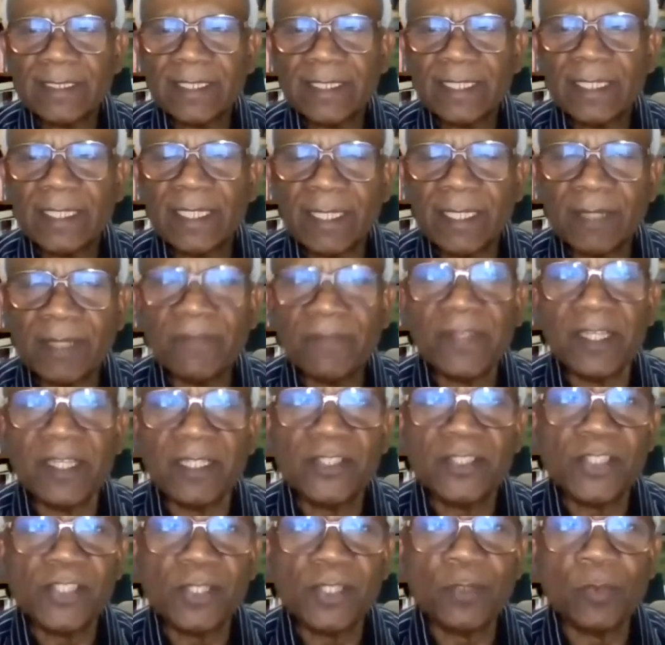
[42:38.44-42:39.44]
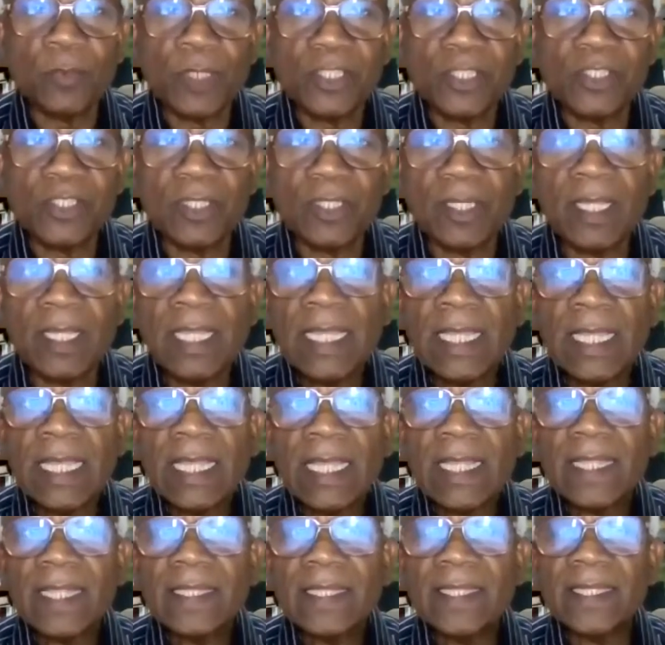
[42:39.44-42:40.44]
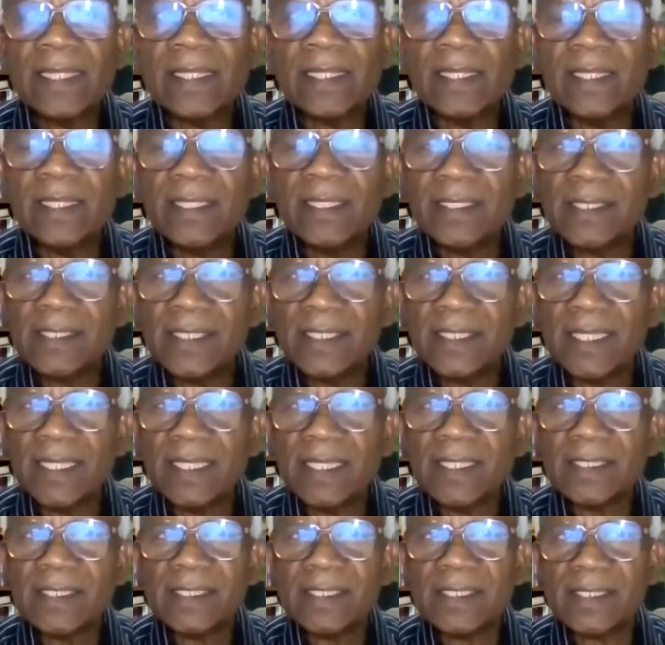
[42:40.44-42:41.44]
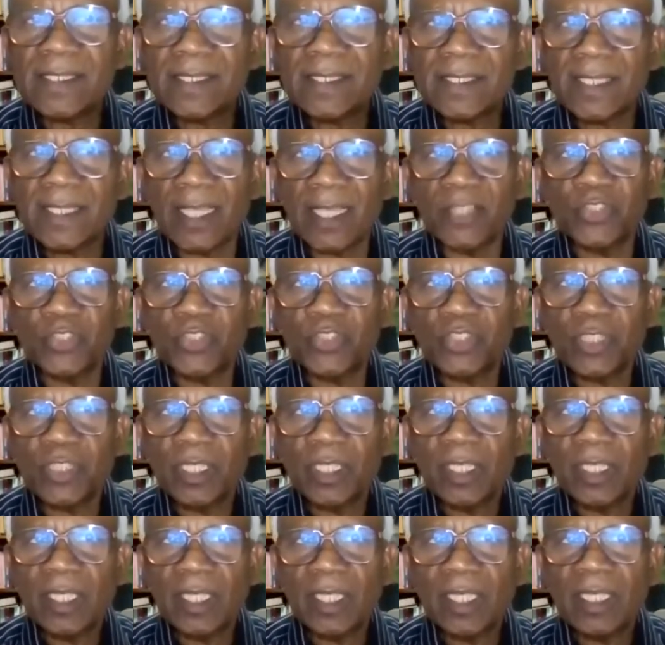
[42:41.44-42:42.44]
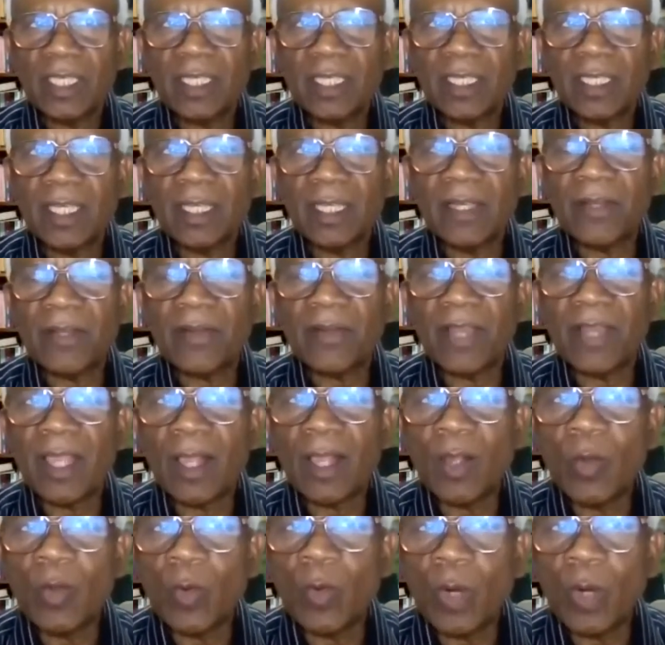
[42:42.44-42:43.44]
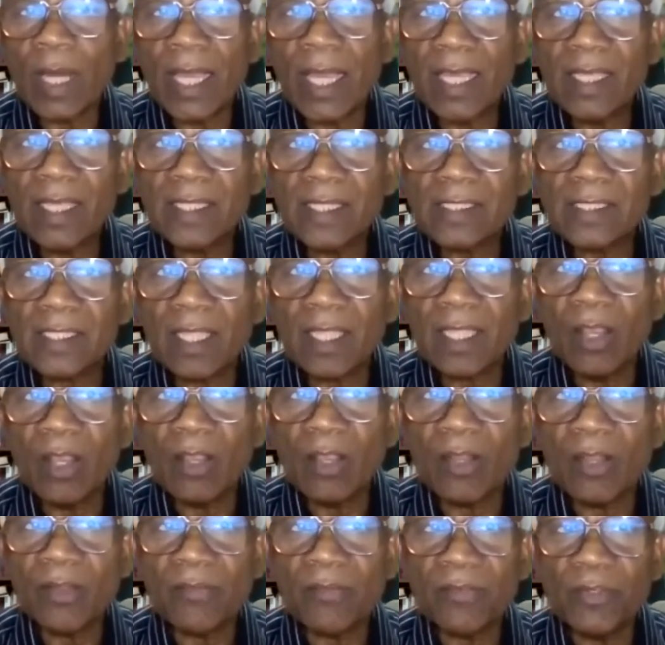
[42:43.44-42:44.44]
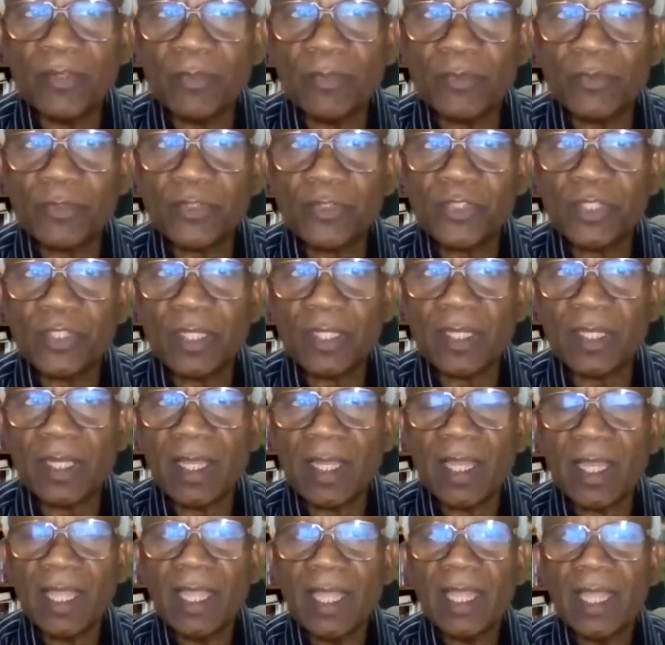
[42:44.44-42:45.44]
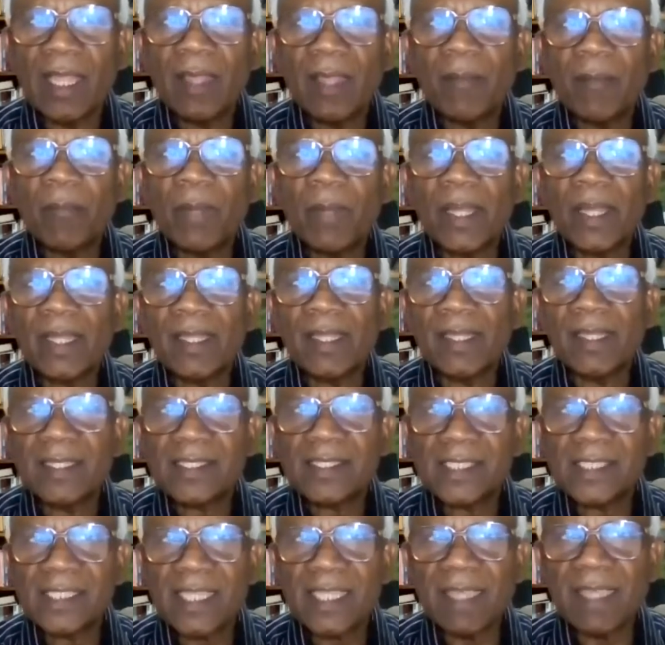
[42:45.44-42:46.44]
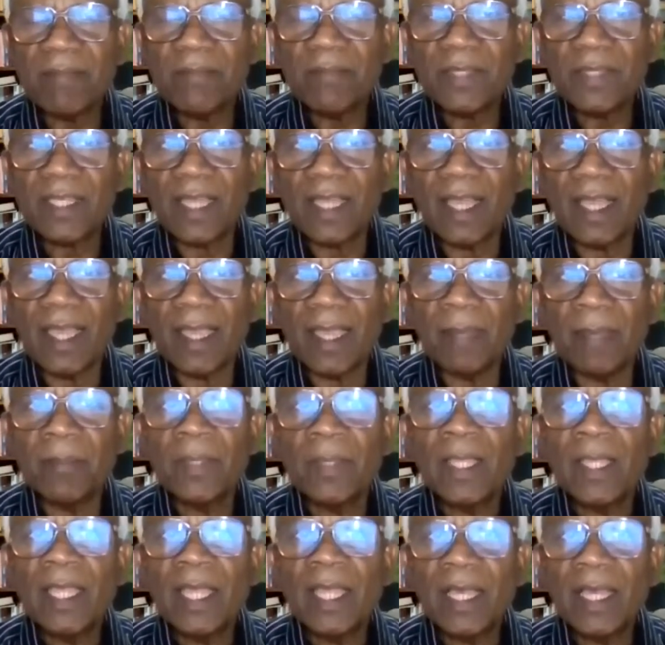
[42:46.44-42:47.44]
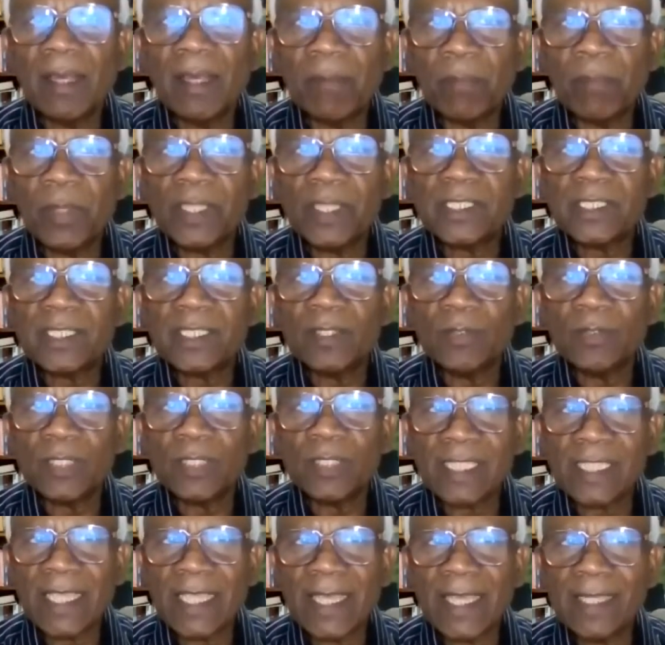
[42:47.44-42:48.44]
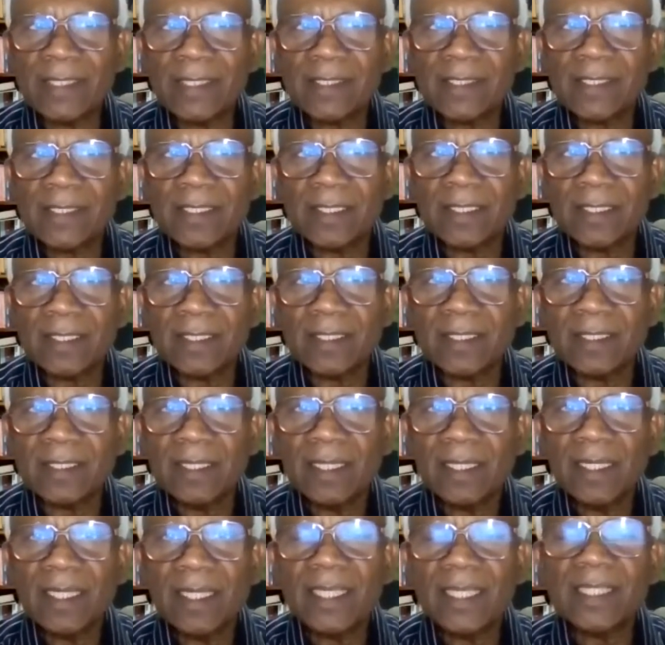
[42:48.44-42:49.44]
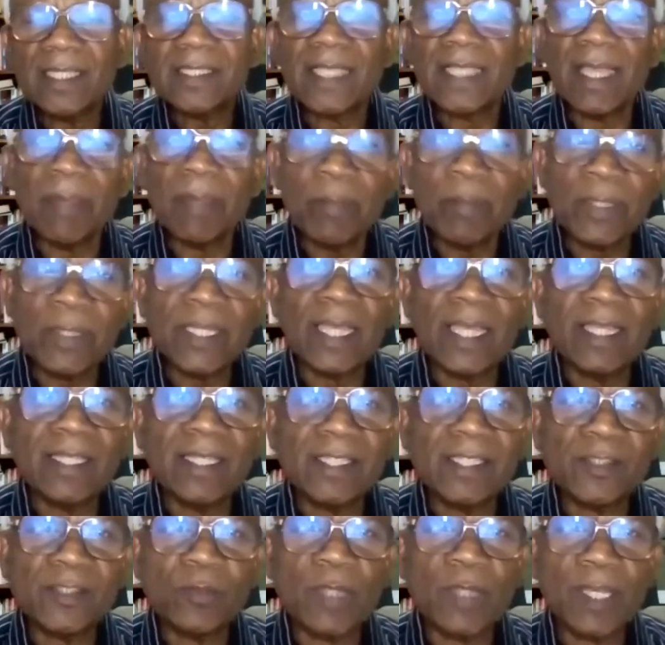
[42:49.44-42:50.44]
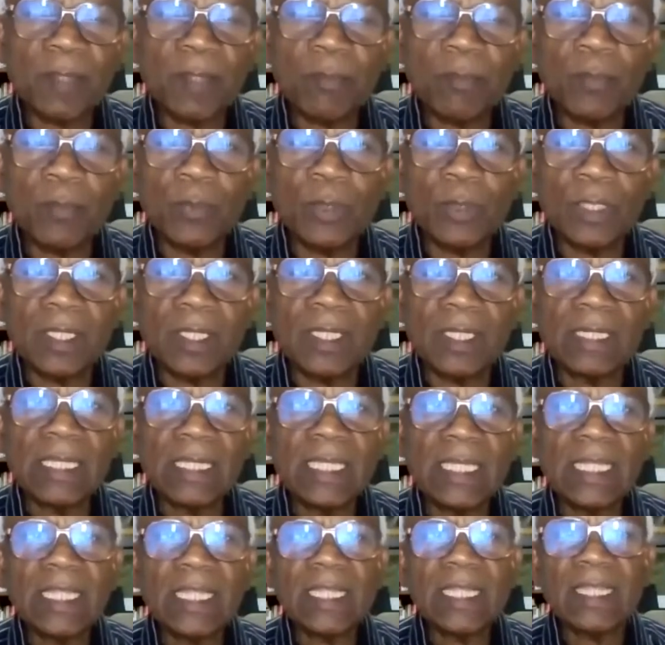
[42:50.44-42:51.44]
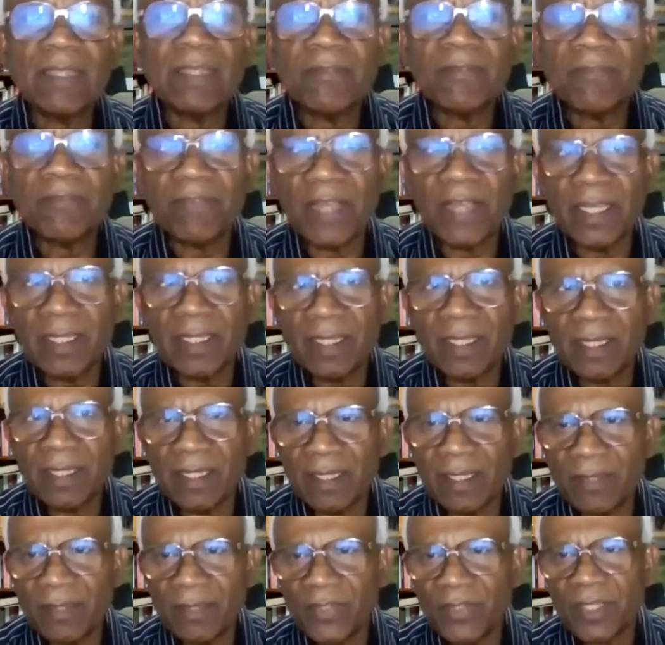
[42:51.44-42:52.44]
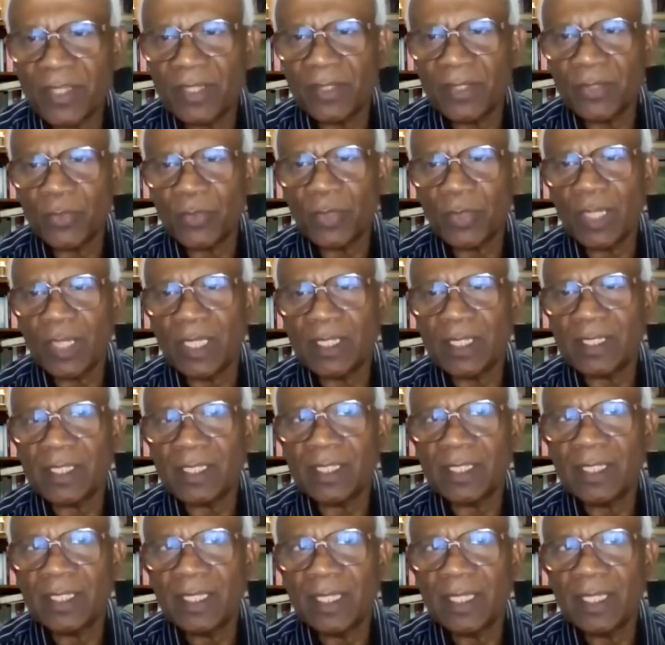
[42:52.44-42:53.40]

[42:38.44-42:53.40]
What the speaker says: in a difficult situation. The disease is such, it requires a lot of nutrition. But at the same time, a person who has cancer, his appetite is very poor. They find it difficult to eat.